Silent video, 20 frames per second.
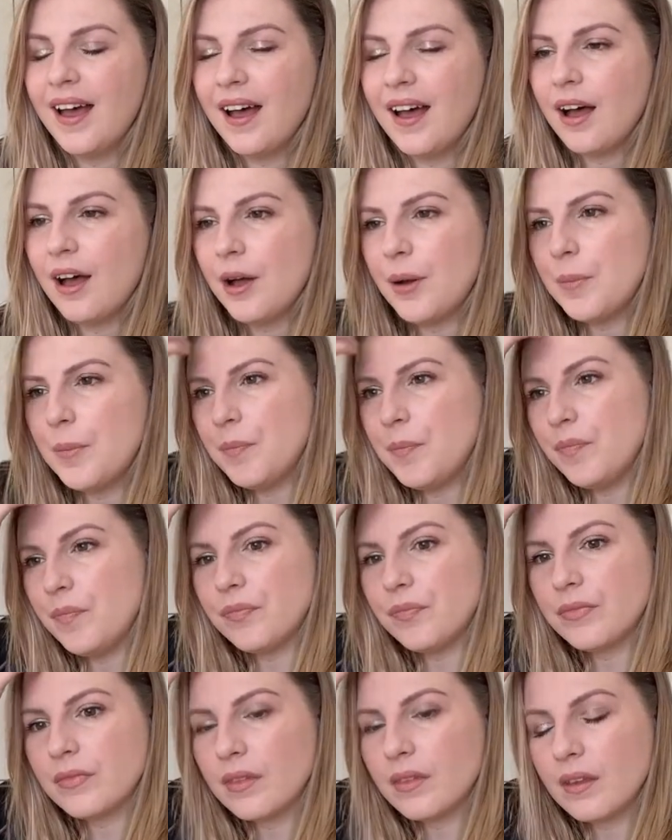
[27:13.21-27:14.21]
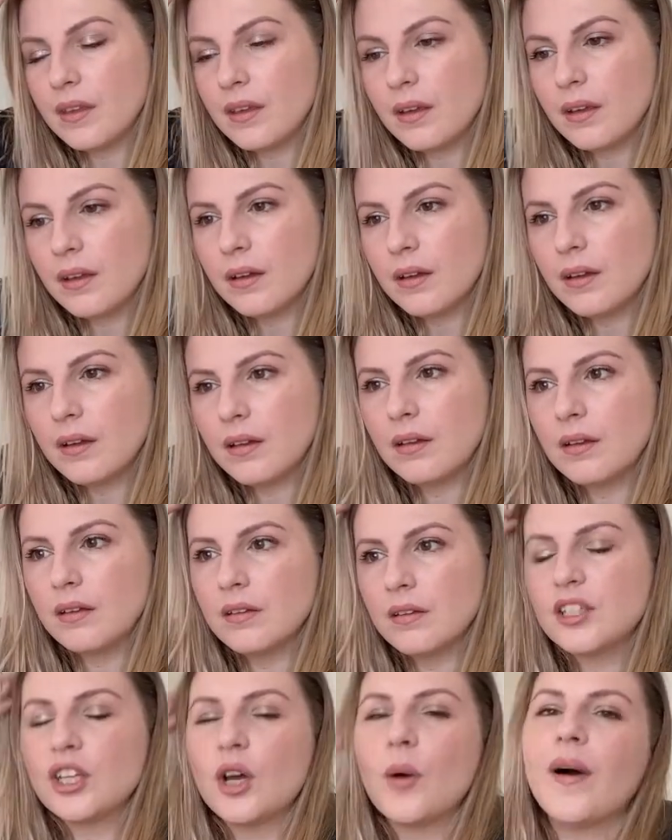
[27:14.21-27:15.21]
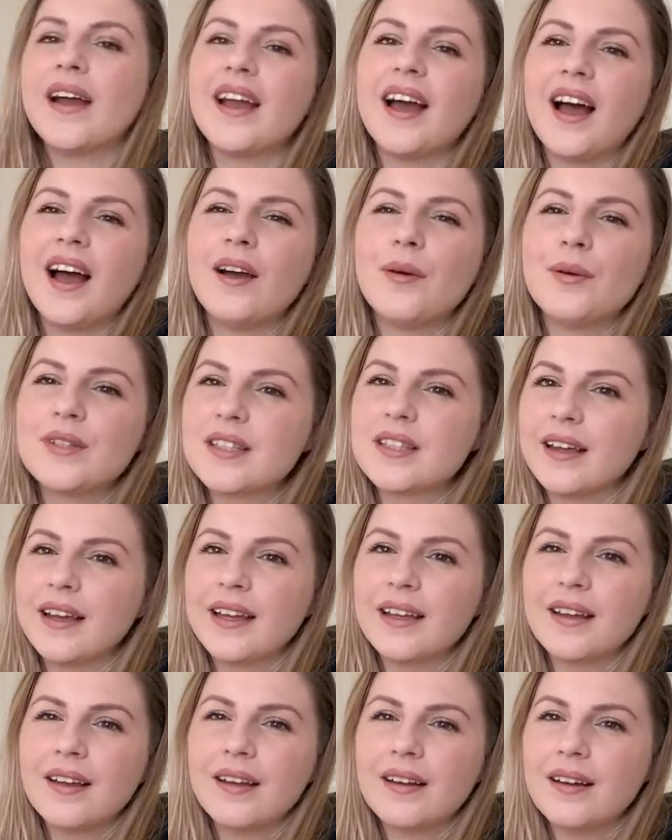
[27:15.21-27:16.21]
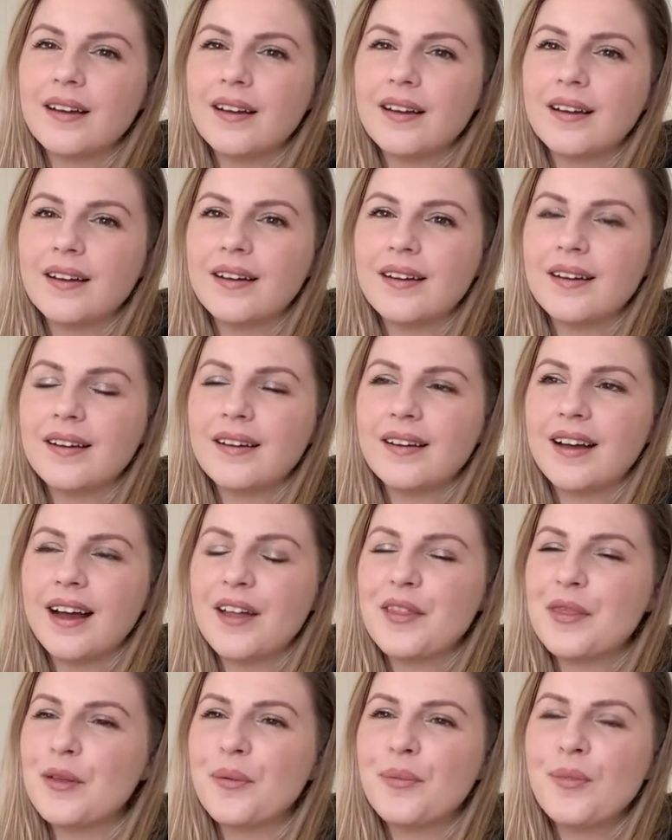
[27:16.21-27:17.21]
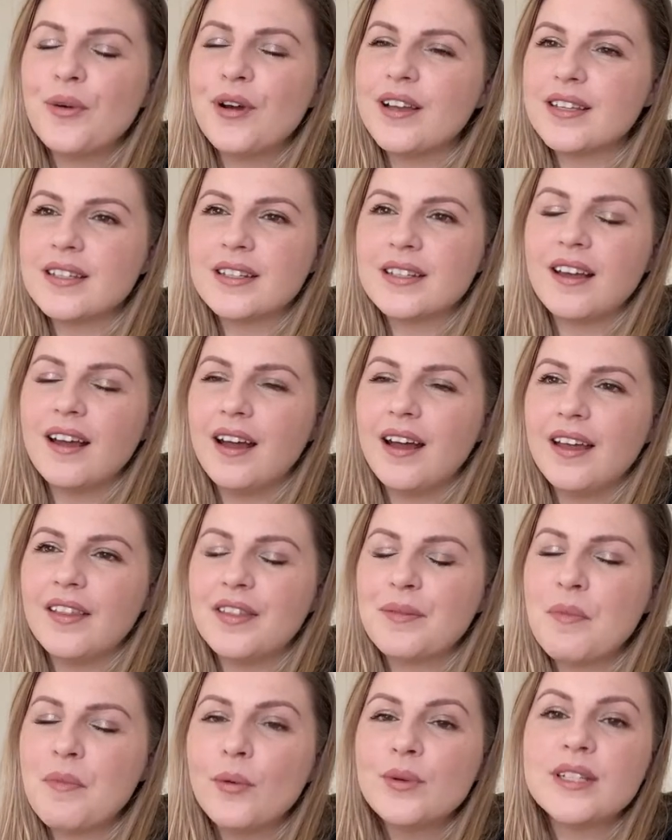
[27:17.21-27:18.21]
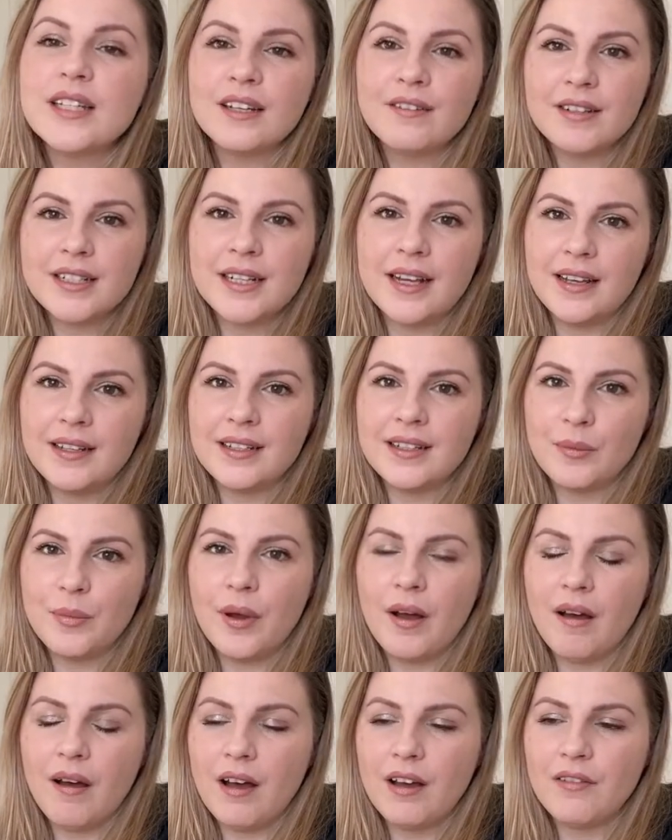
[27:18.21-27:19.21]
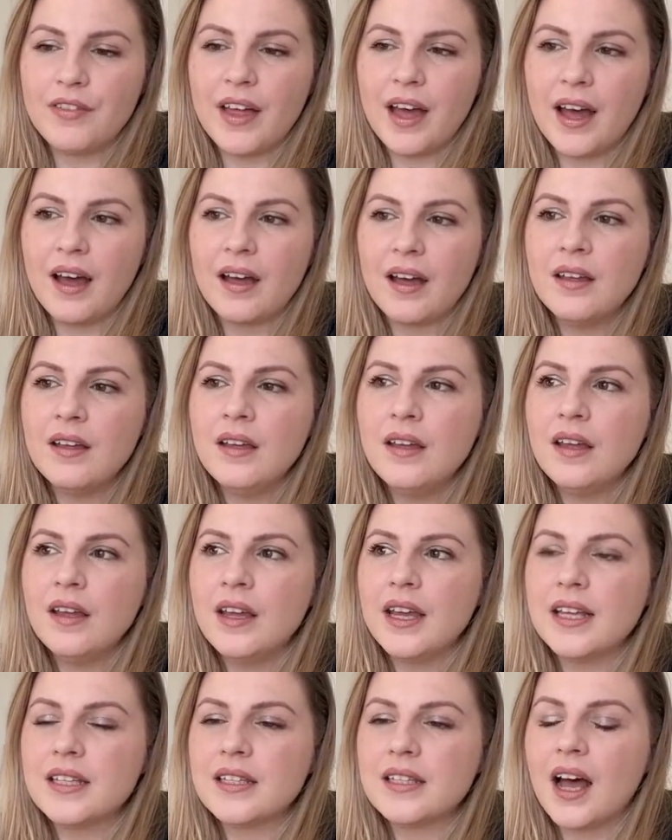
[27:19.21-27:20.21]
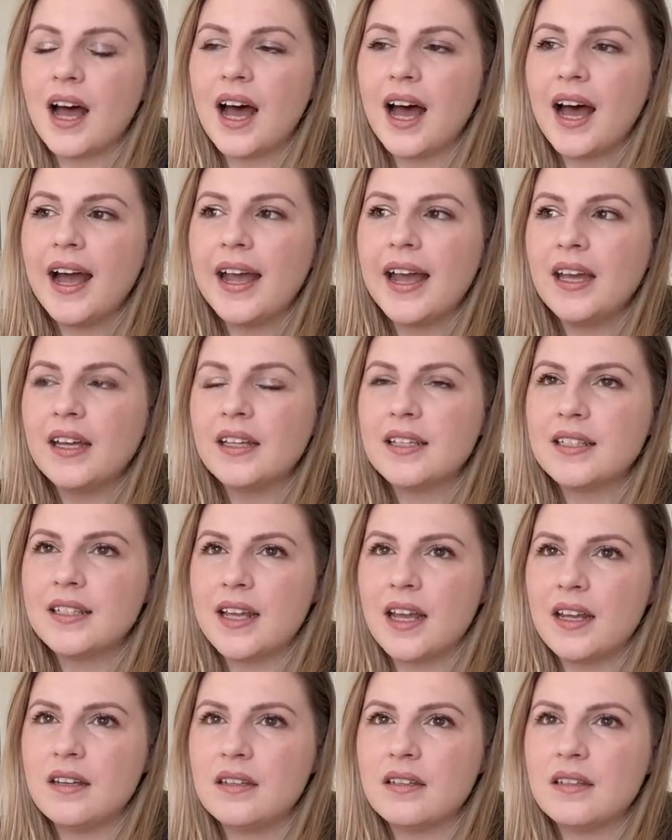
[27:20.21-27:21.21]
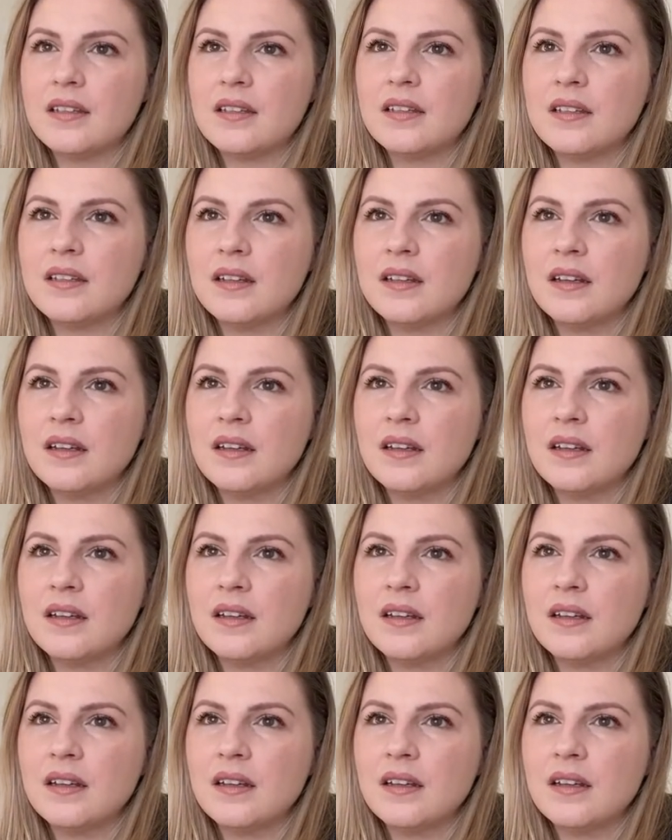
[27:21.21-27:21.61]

Um, so I, I was like, oh, the worst, the most irritating part of that is that I had sent